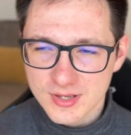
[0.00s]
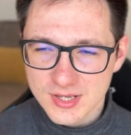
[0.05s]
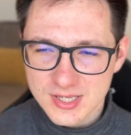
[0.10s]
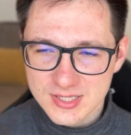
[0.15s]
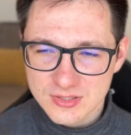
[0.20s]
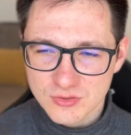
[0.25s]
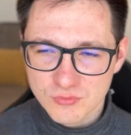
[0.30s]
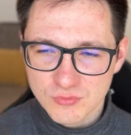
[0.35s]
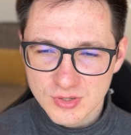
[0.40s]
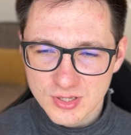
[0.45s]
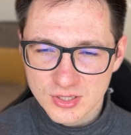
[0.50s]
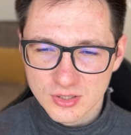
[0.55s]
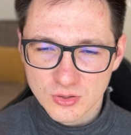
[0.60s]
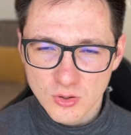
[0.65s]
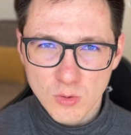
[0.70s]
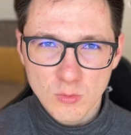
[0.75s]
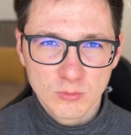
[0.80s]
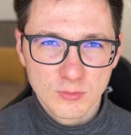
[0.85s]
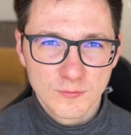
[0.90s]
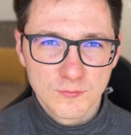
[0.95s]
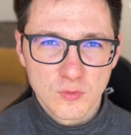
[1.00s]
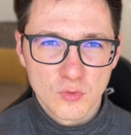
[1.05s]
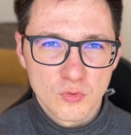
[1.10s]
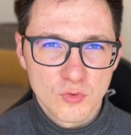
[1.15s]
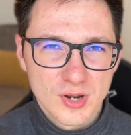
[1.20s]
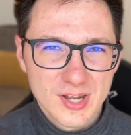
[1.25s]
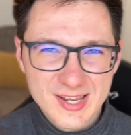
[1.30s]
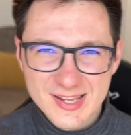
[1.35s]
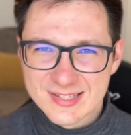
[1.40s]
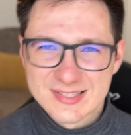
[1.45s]
isn't really known for
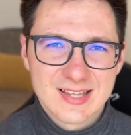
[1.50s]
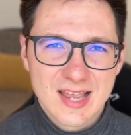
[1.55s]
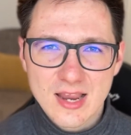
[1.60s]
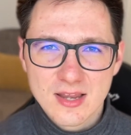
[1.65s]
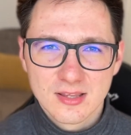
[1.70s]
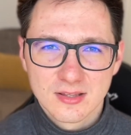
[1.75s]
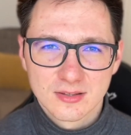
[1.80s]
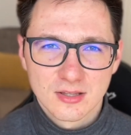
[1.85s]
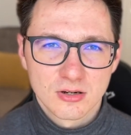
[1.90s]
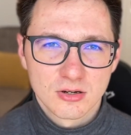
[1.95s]
redesigning their